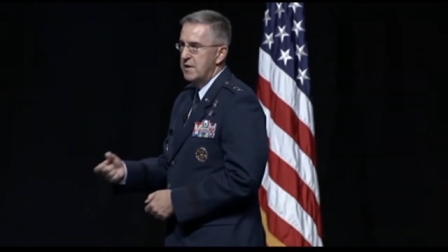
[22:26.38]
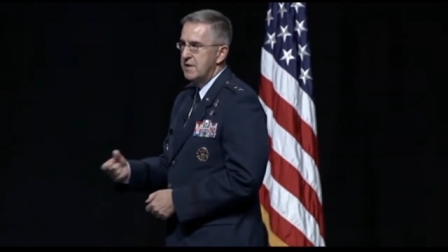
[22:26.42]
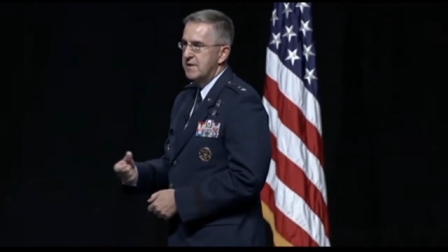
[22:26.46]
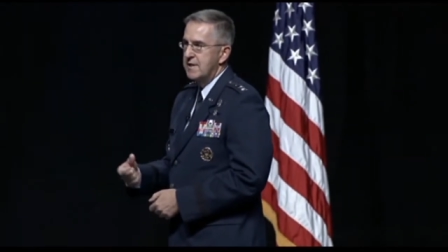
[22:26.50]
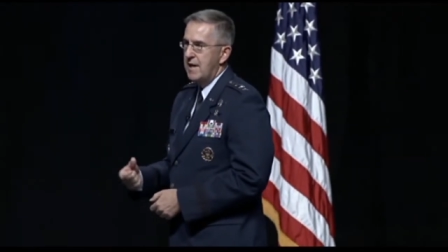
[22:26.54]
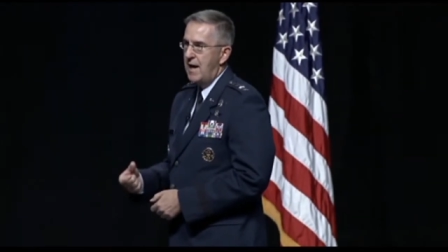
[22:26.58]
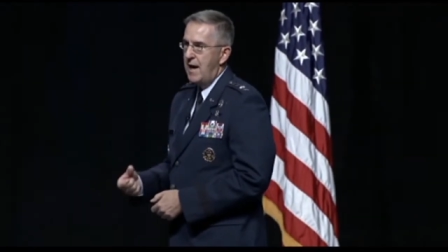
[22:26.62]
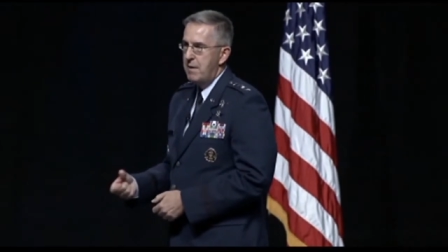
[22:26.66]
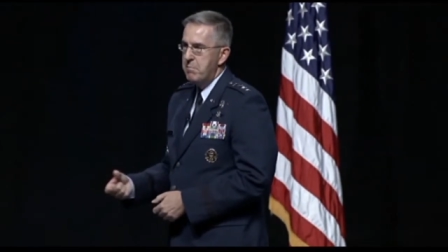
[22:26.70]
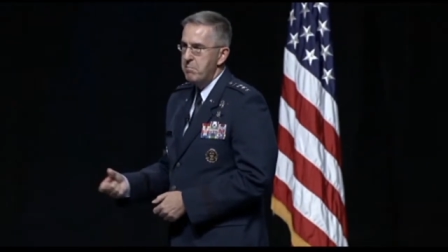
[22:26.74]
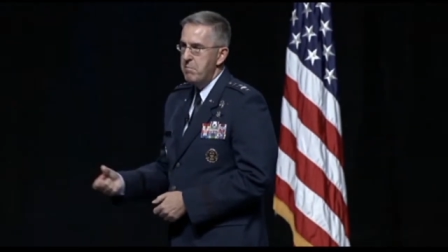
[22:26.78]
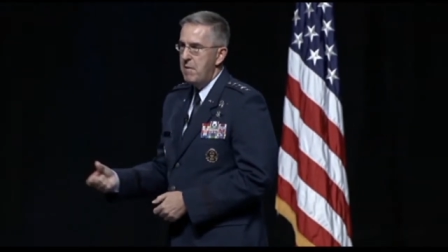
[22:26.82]

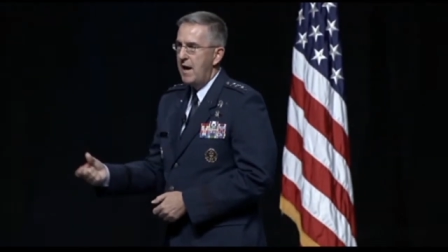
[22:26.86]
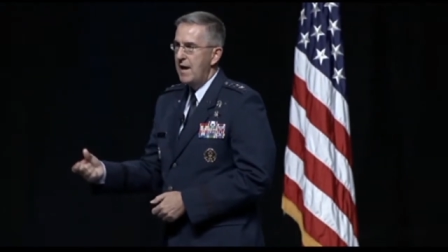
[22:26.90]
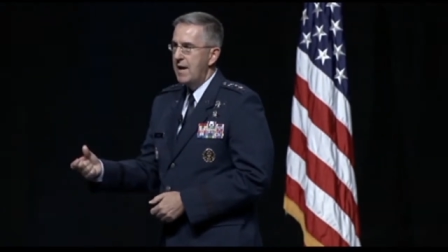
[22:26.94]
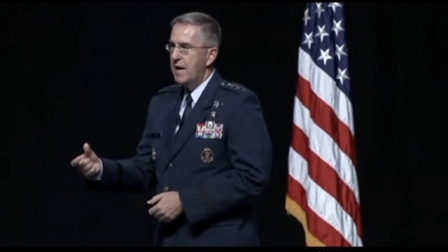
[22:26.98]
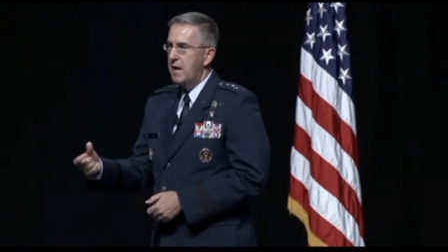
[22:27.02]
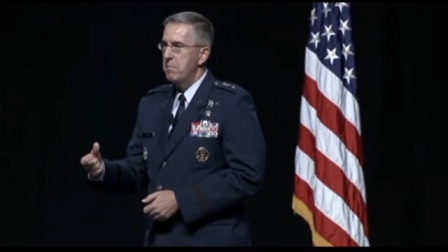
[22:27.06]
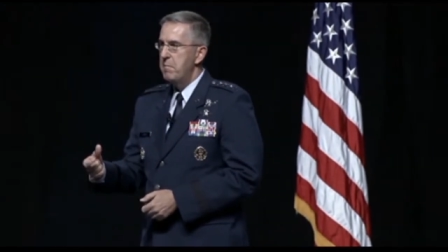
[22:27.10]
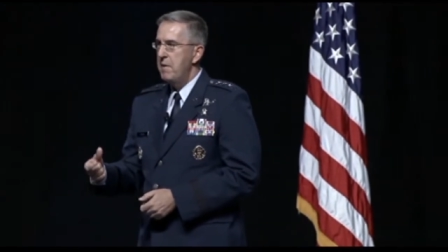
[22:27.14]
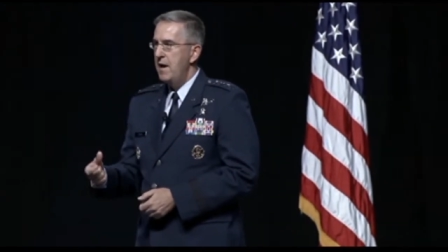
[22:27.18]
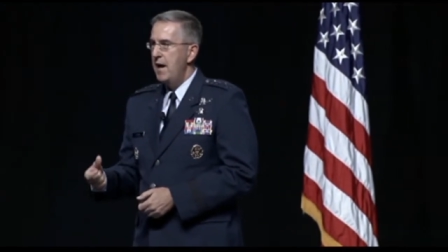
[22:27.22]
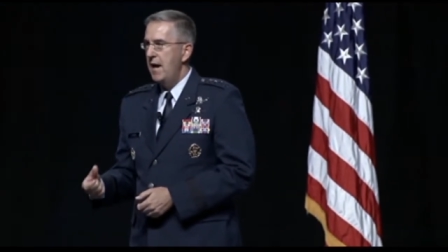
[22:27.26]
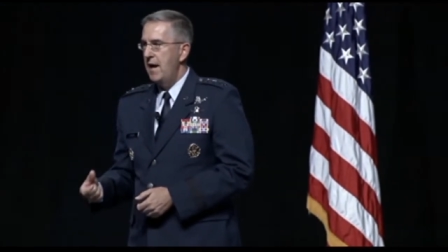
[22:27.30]
They're inside
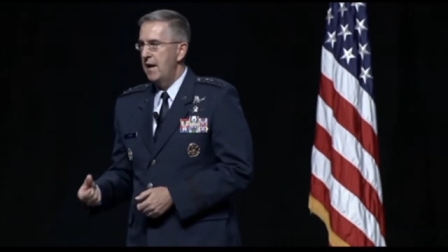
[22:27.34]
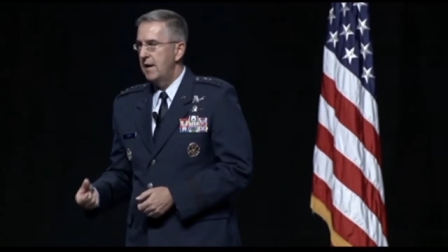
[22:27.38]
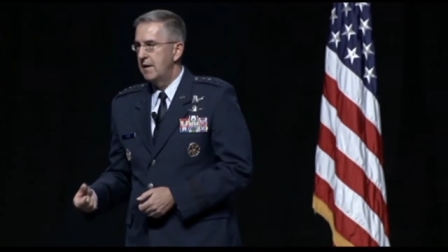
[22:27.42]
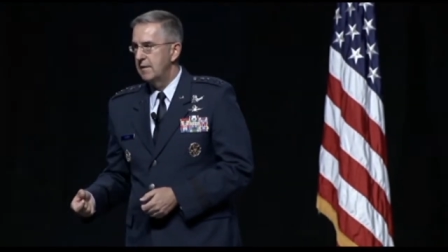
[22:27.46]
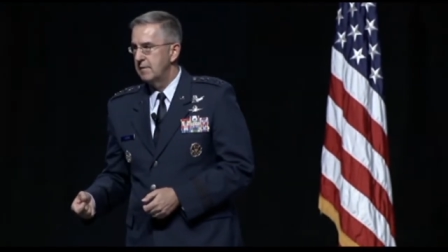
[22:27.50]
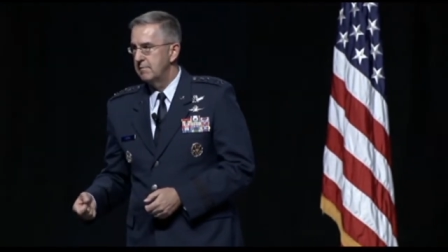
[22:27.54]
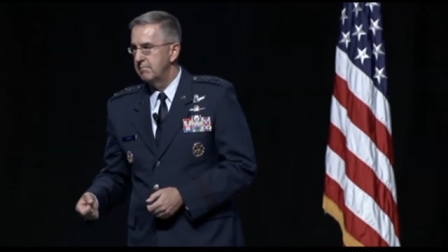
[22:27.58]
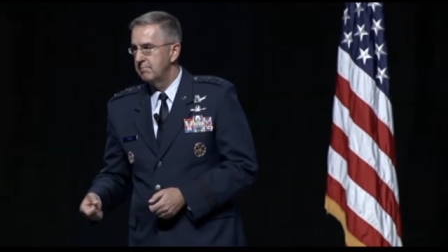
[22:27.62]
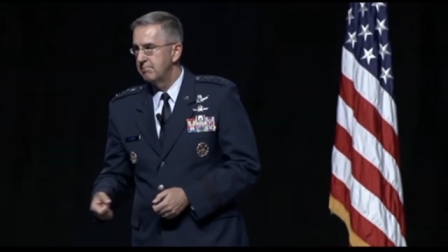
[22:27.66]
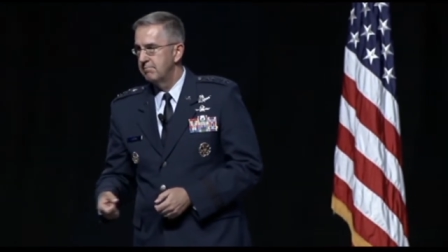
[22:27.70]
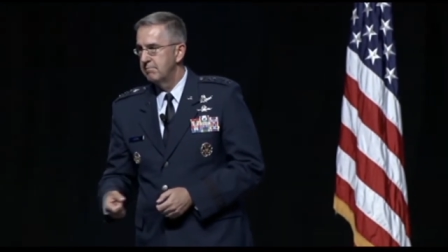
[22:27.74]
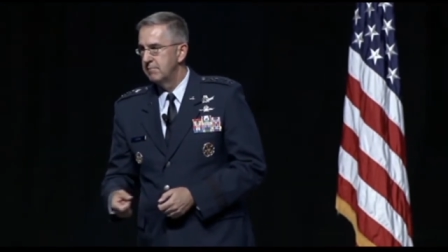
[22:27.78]
my
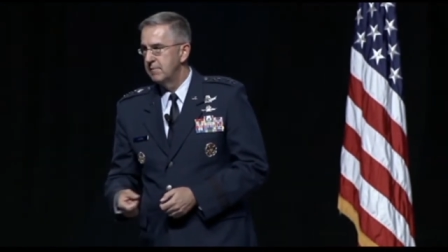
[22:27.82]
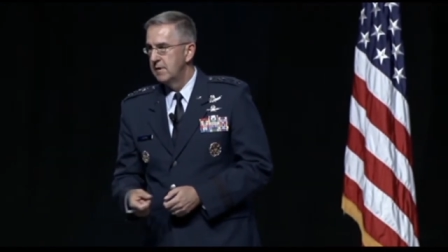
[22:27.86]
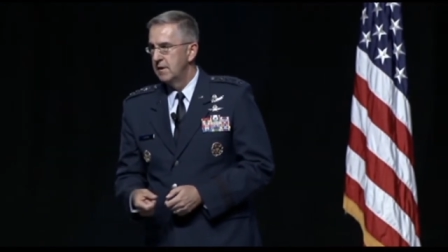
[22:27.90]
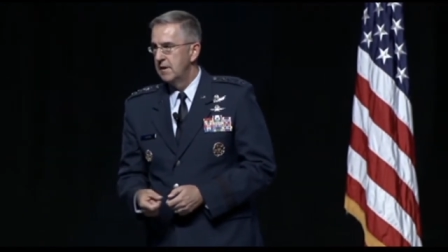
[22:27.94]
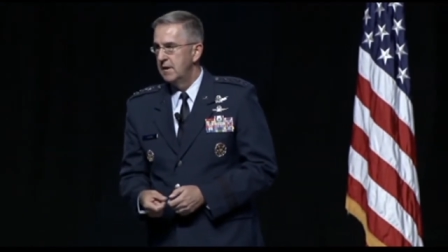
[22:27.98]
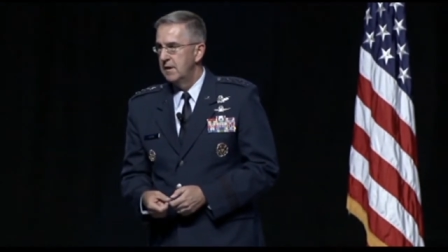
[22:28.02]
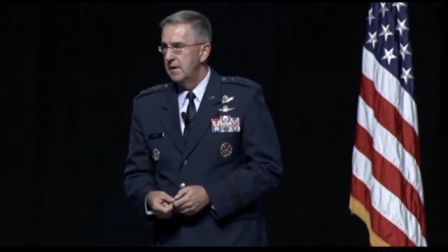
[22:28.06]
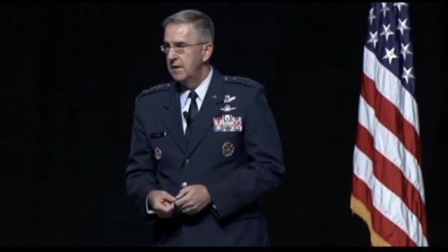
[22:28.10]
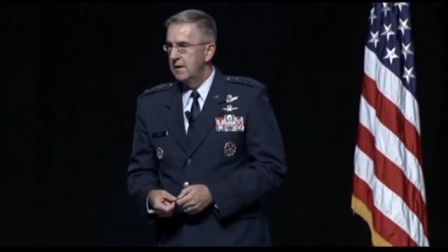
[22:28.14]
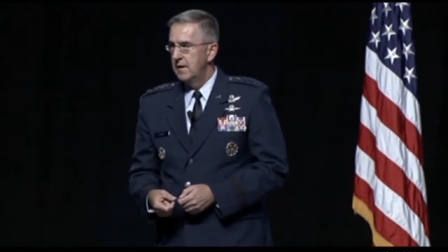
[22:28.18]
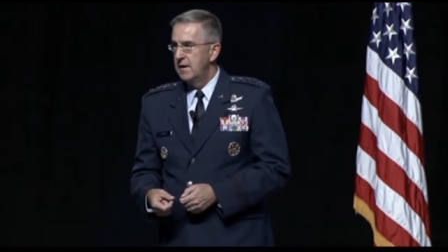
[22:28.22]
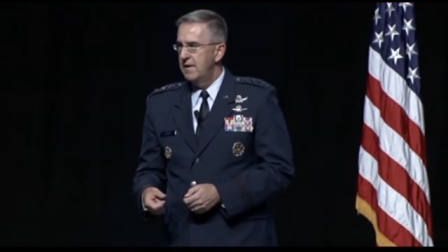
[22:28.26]
command.
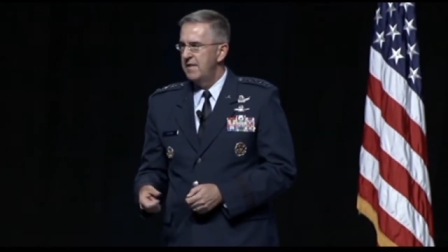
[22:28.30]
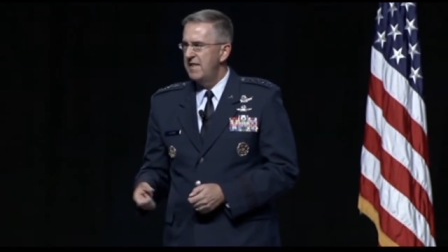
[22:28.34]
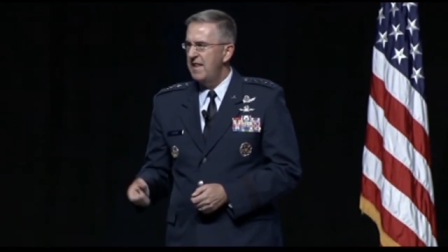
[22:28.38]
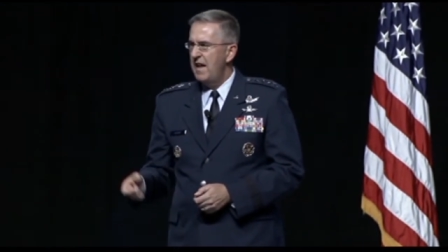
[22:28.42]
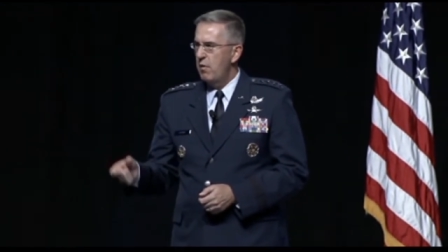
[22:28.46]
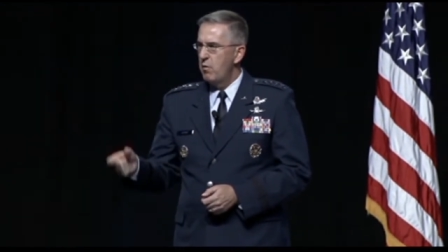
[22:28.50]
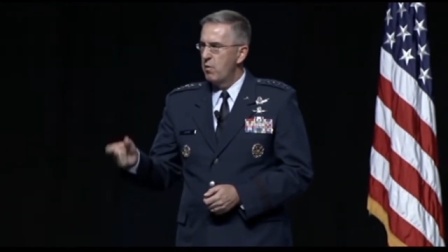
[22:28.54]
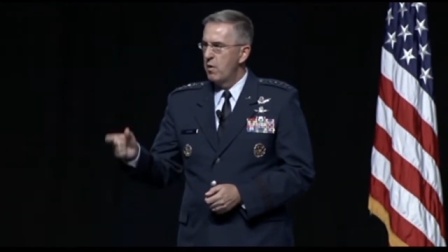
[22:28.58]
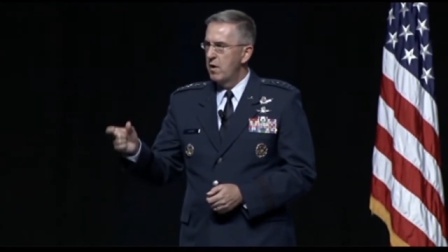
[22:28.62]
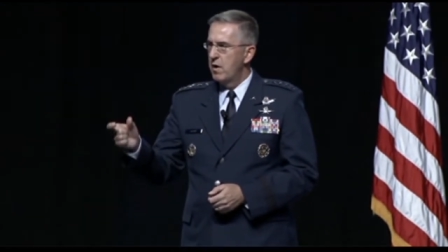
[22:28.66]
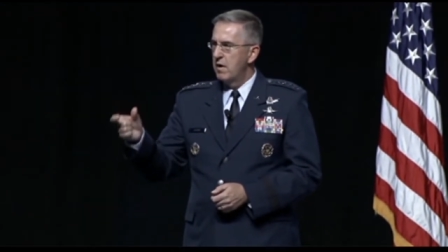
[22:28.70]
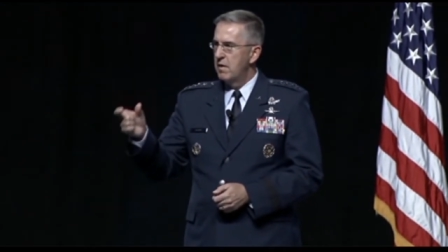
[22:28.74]

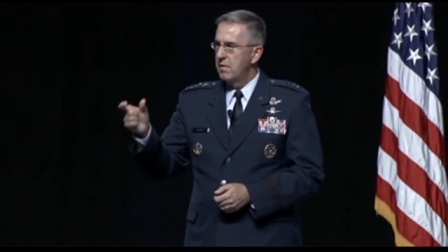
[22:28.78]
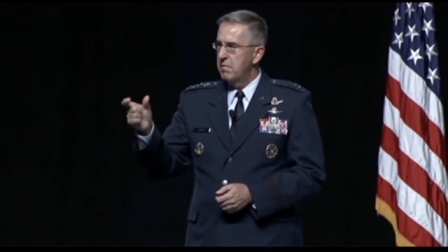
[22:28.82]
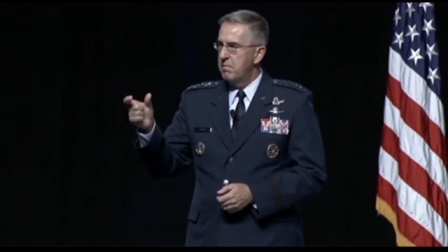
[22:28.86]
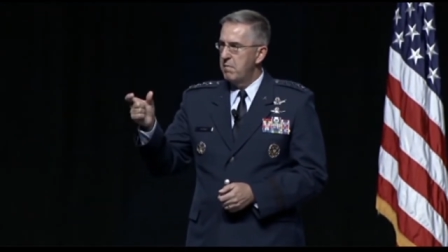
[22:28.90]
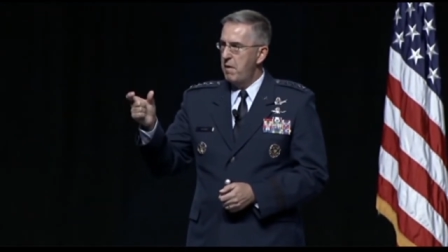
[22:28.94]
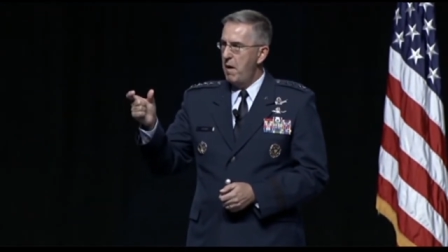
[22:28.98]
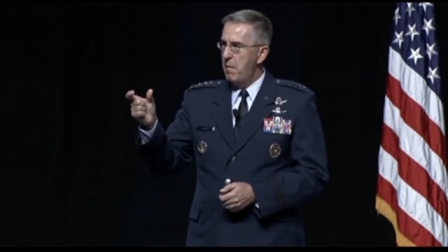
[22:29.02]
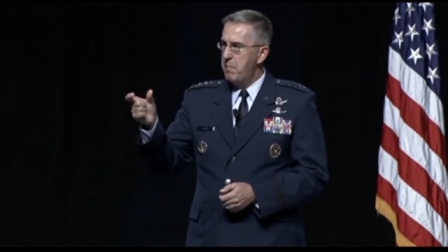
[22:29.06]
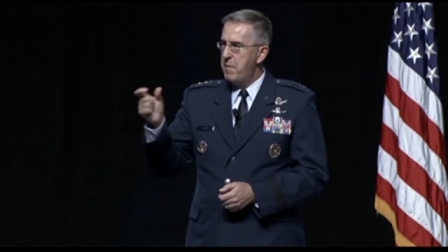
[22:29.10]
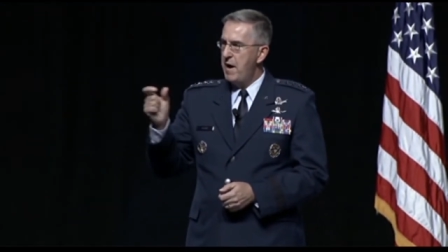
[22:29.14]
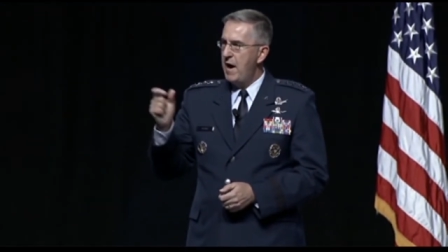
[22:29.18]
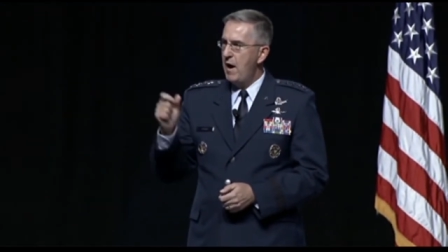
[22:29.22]
They
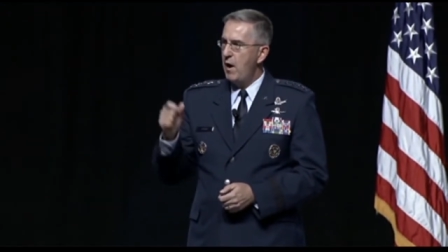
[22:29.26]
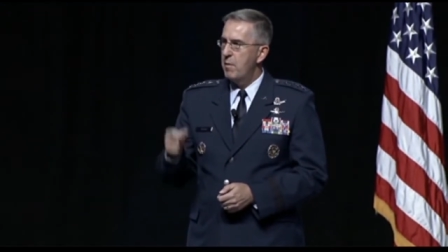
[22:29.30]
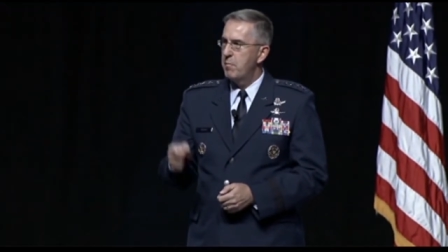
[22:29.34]
were